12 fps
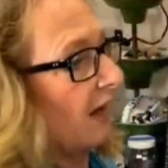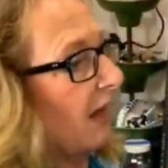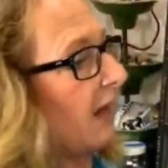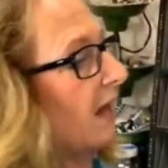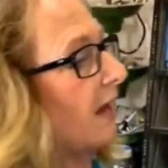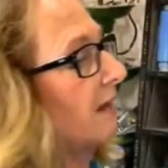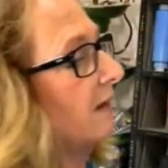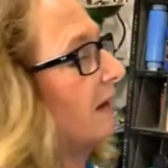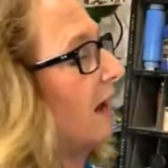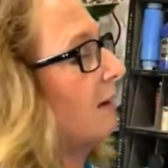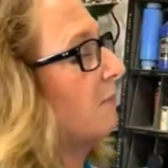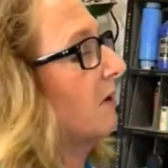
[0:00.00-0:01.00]
And
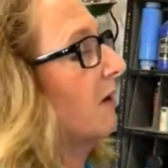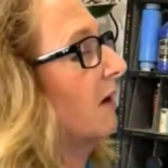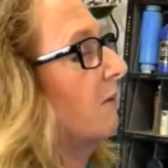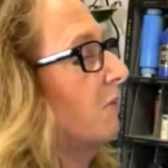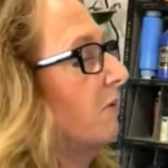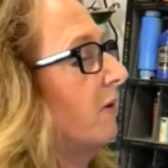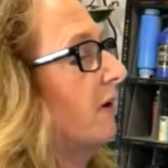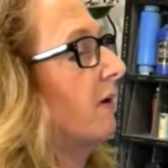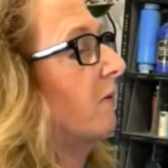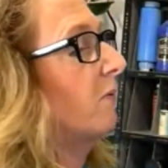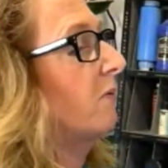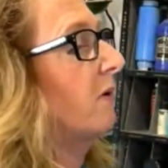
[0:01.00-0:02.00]
I'm going to come
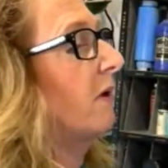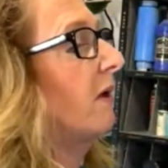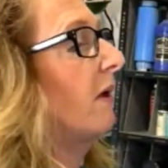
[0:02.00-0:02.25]
around,